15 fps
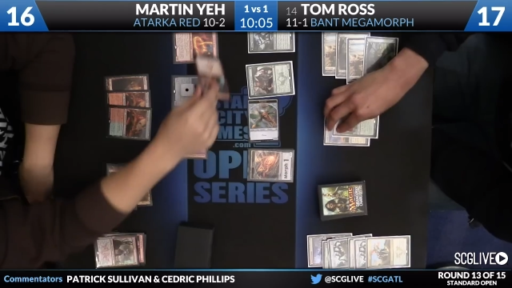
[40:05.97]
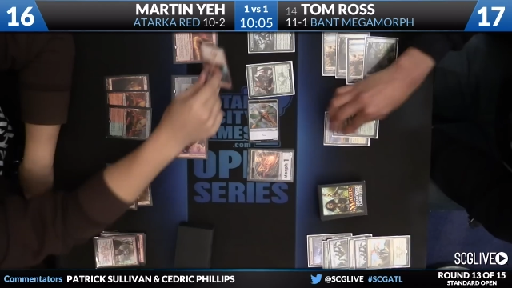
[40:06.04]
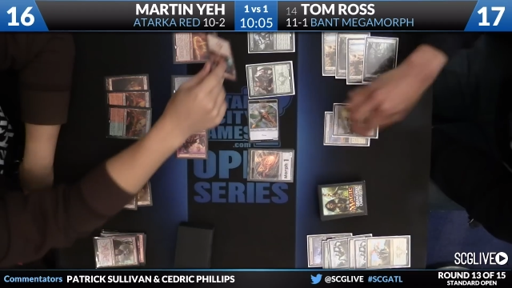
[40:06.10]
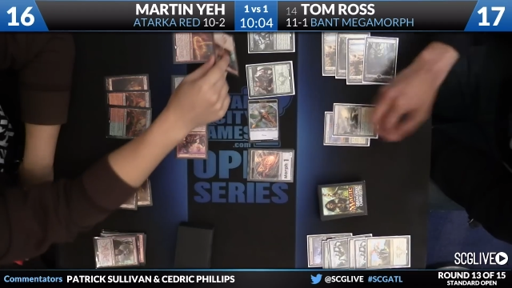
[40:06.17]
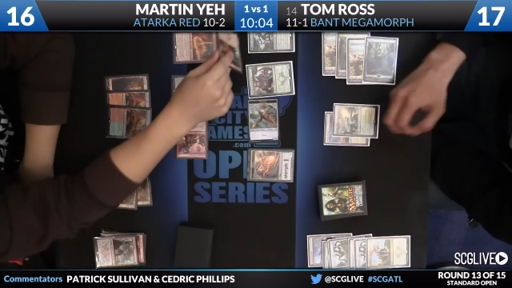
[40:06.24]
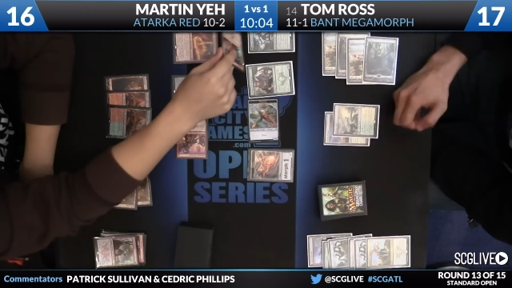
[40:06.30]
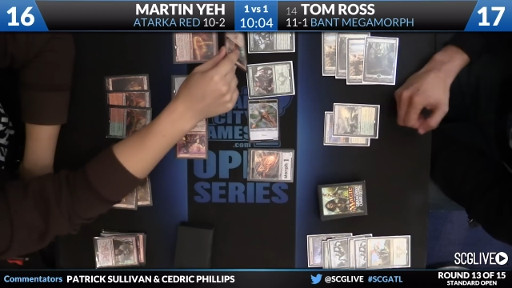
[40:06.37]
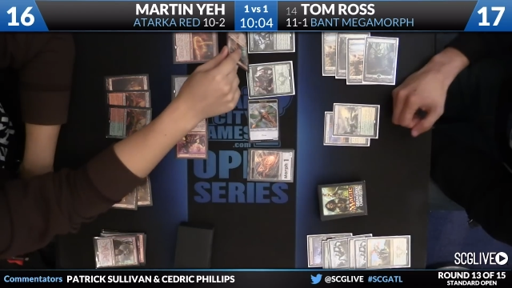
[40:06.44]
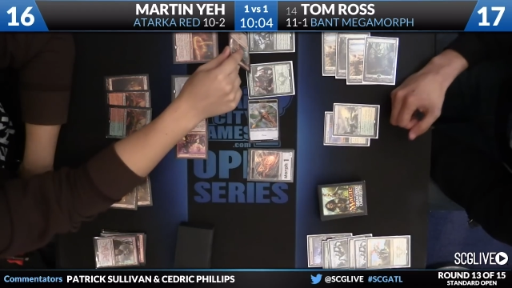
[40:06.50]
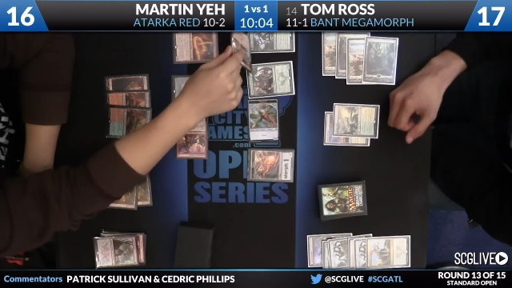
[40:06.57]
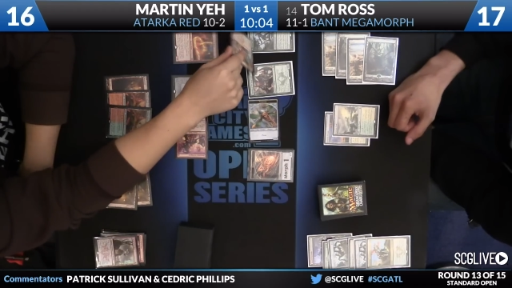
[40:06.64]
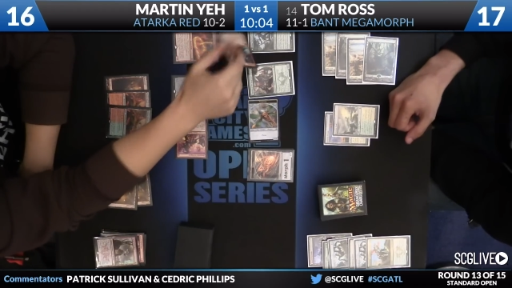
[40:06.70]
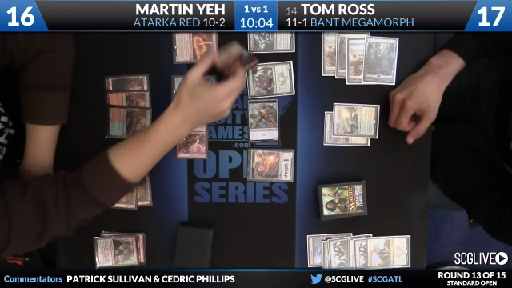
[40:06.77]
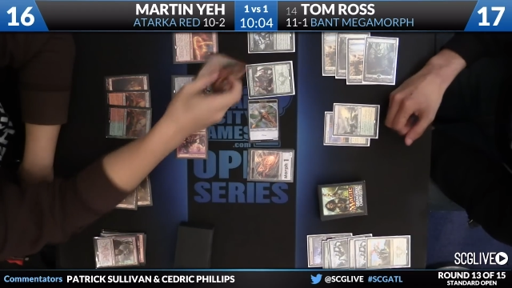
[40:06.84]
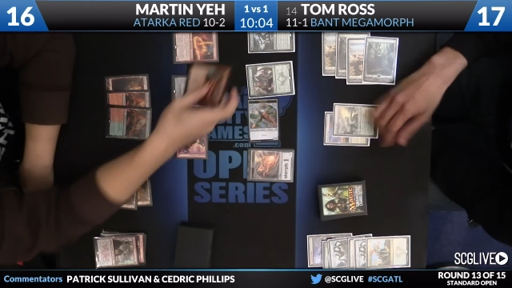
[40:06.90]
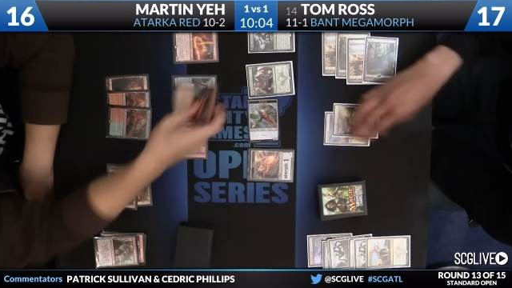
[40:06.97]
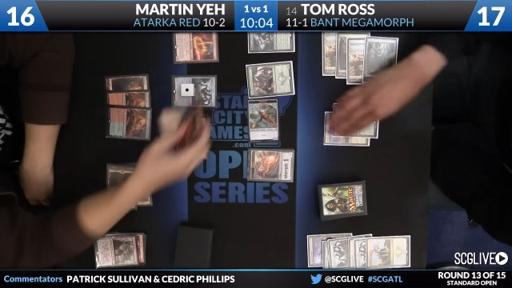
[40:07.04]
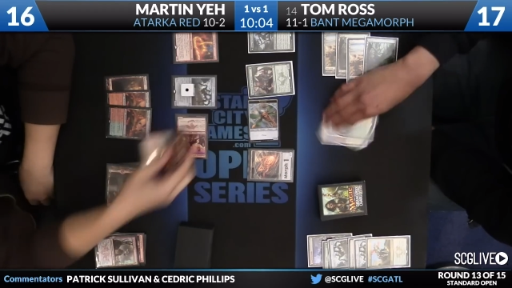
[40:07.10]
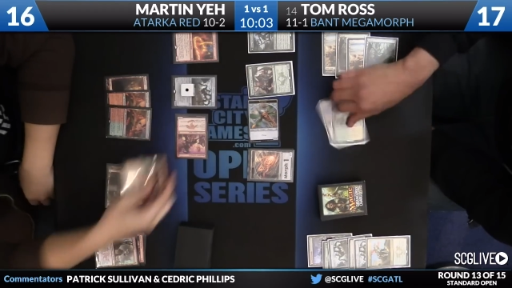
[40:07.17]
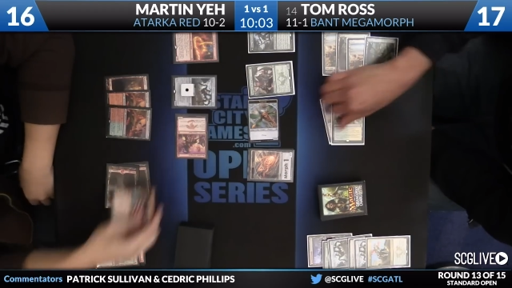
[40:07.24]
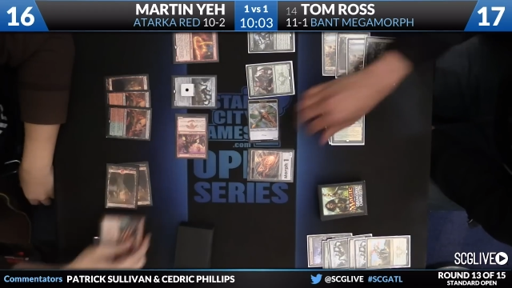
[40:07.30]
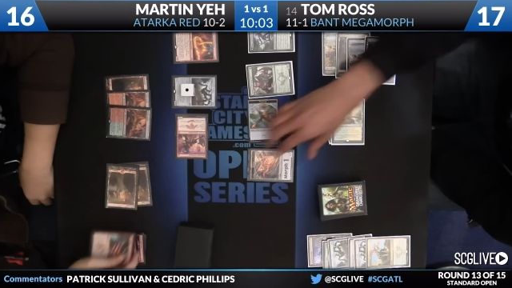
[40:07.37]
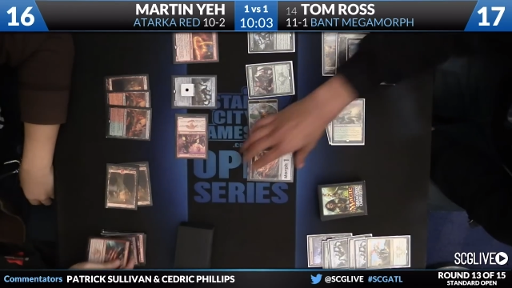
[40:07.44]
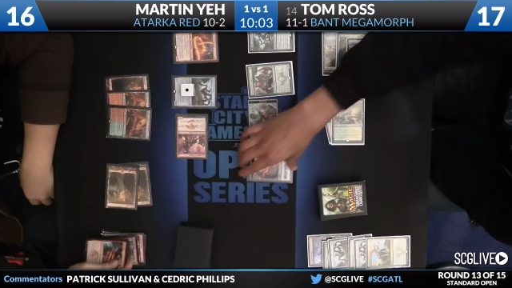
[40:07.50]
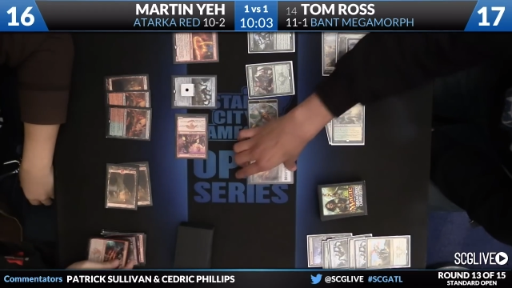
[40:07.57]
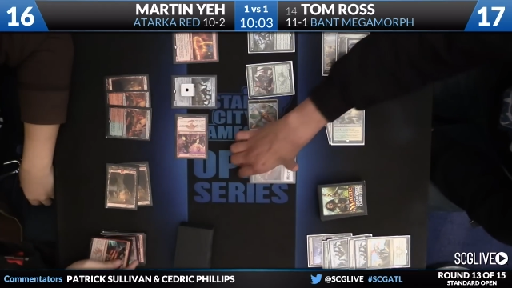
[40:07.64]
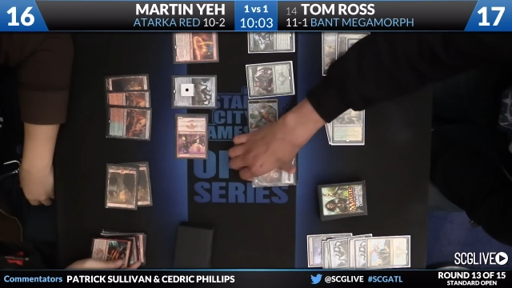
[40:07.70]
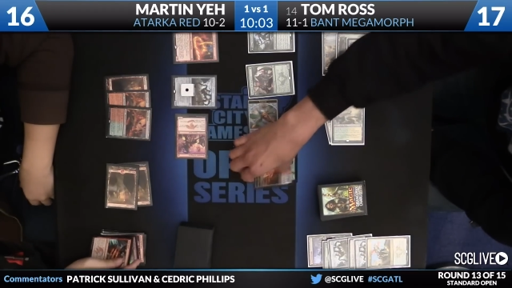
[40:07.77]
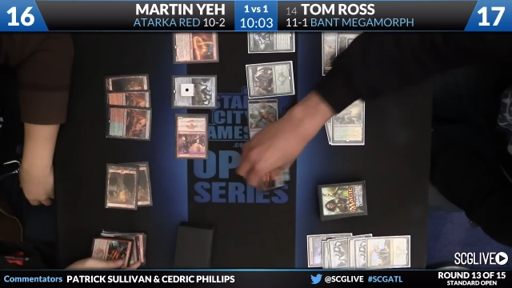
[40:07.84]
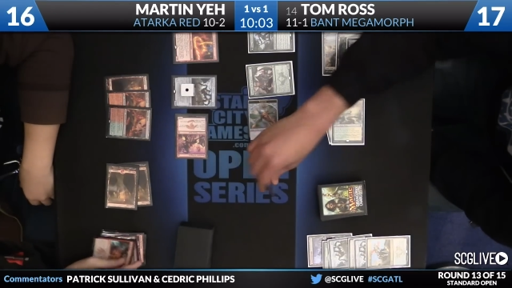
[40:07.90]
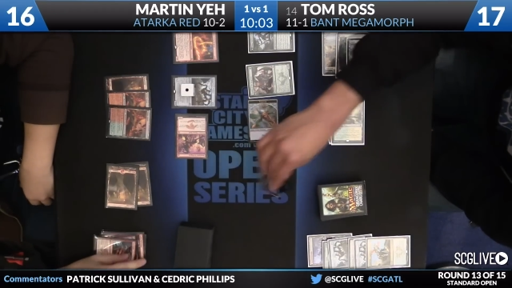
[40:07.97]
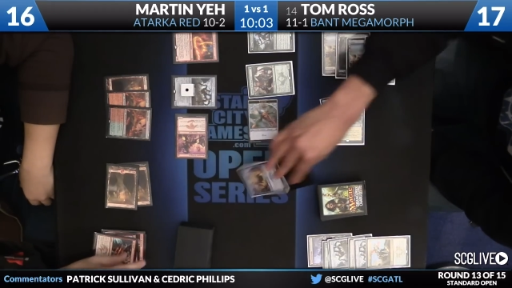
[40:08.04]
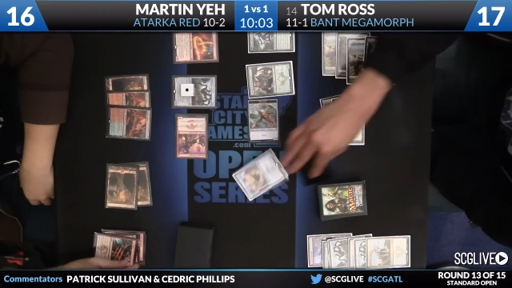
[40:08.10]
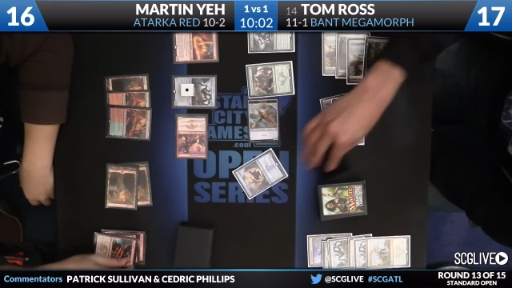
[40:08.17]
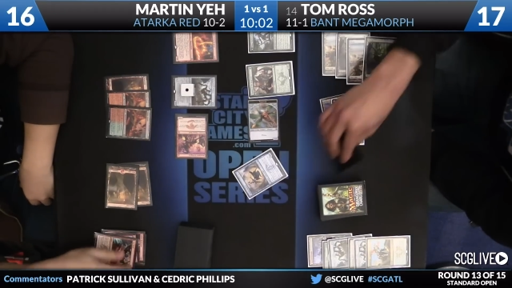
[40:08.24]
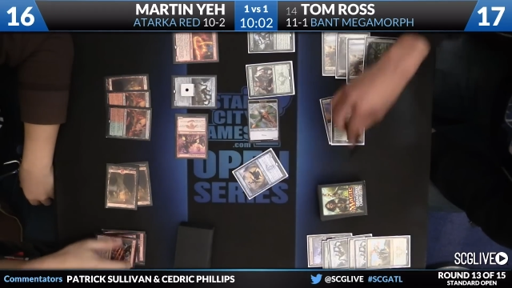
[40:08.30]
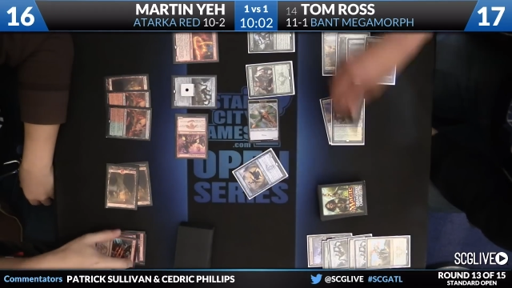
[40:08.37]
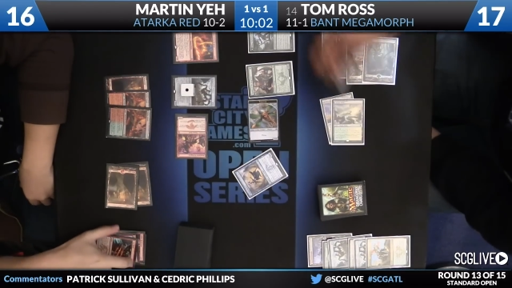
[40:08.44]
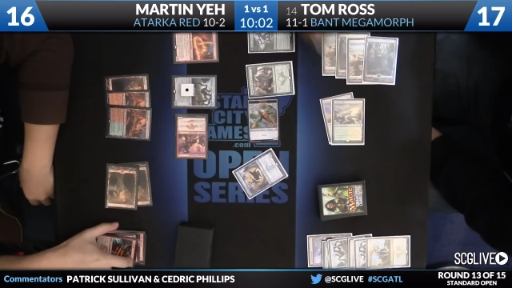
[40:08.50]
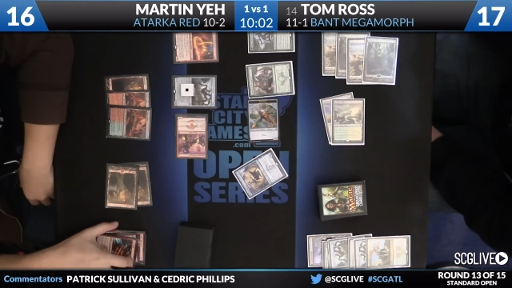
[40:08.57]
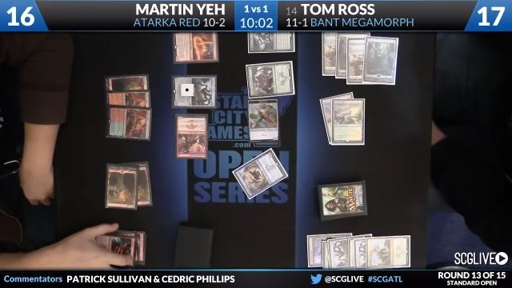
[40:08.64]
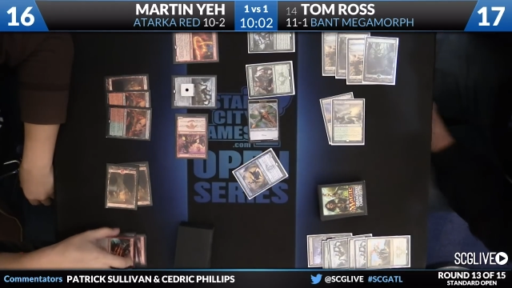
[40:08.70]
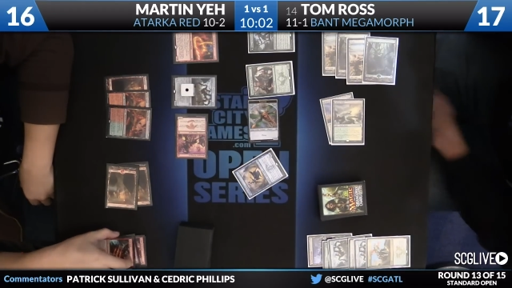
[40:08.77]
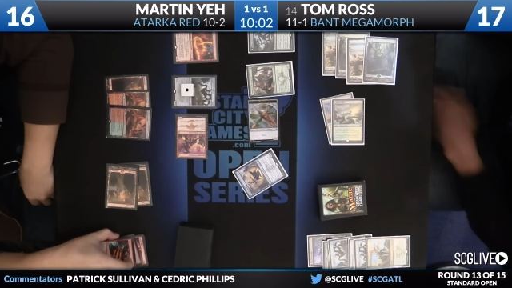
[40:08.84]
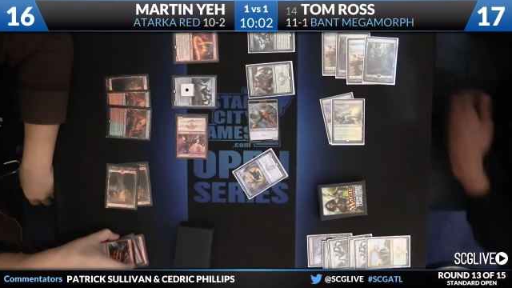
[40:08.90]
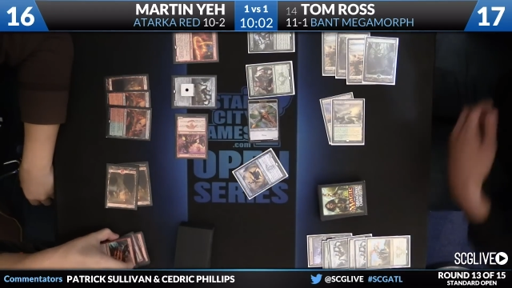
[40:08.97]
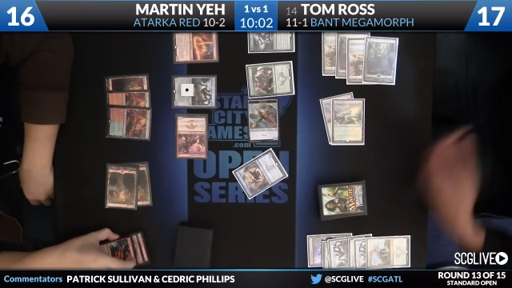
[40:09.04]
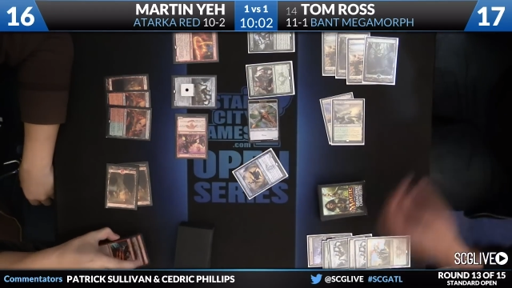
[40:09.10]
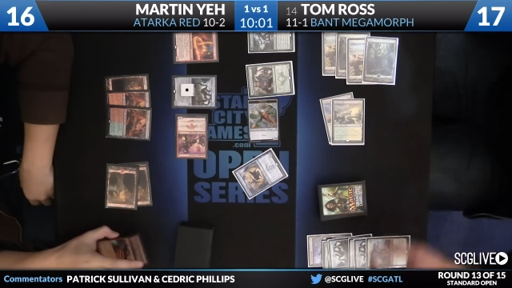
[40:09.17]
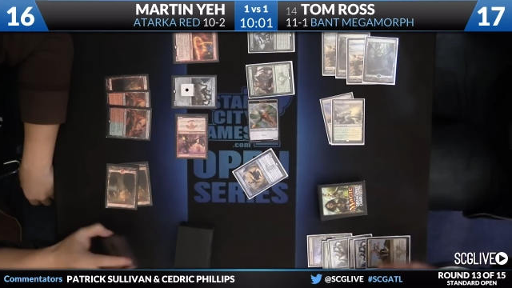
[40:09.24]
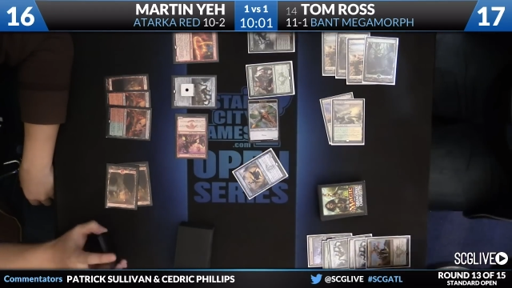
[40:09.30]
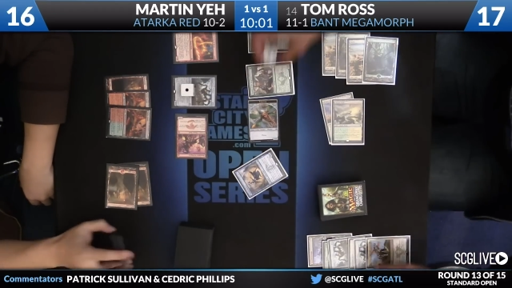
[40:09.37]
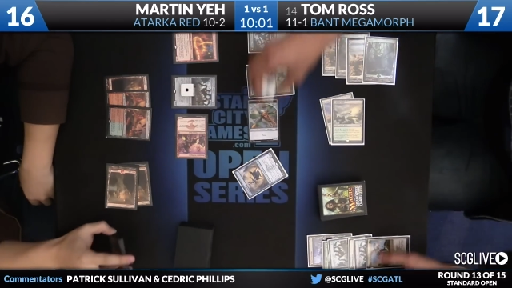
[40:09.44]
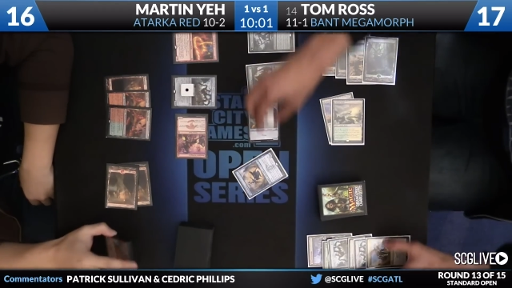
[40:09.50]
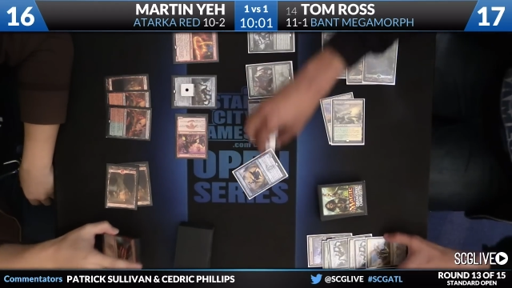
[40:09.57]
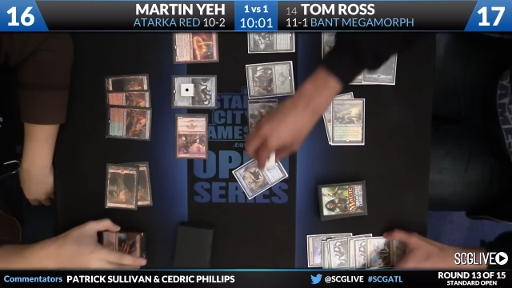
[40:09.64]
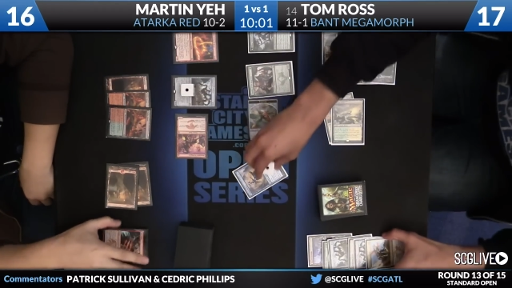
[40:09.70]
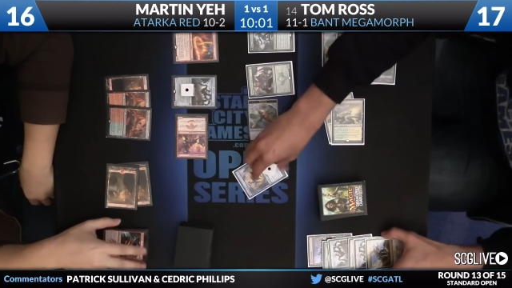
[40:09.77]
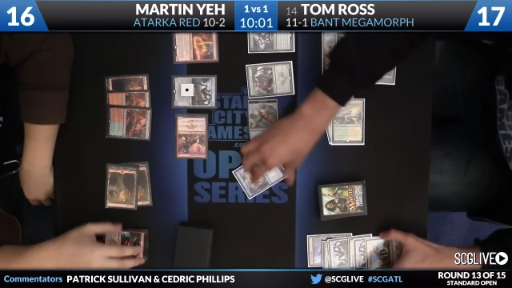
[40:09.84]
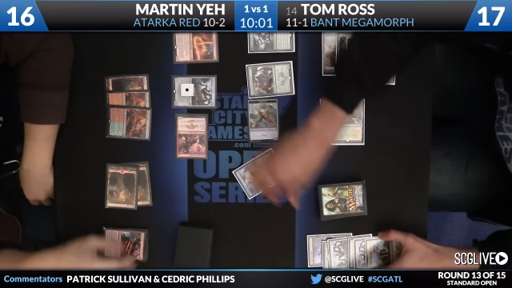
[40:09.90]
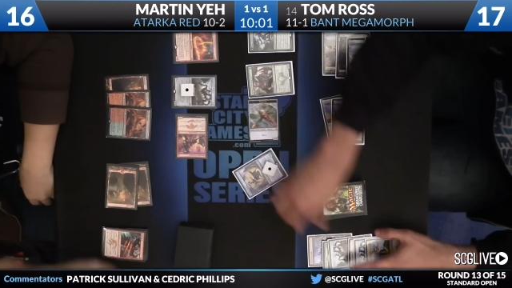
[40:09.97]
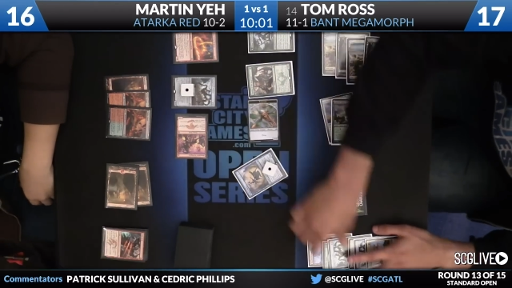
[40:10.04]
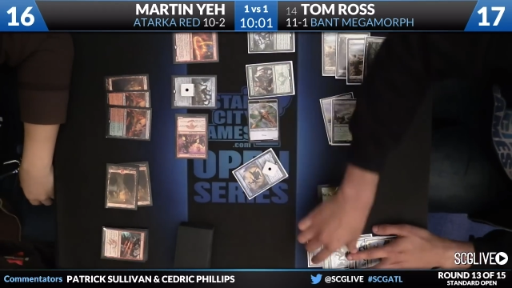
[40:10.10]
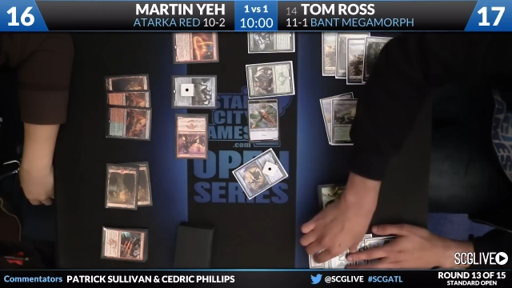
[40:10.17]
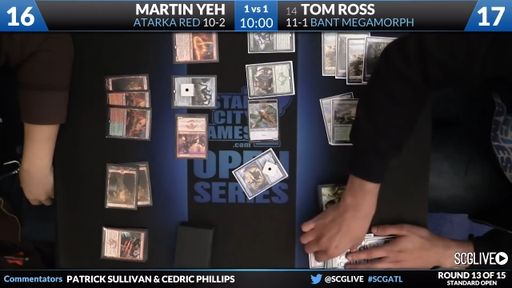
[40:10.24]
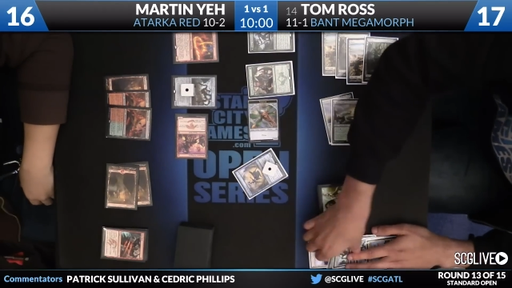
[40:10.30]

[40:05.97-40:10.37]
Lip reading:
No face is visible, so there are no lips to read.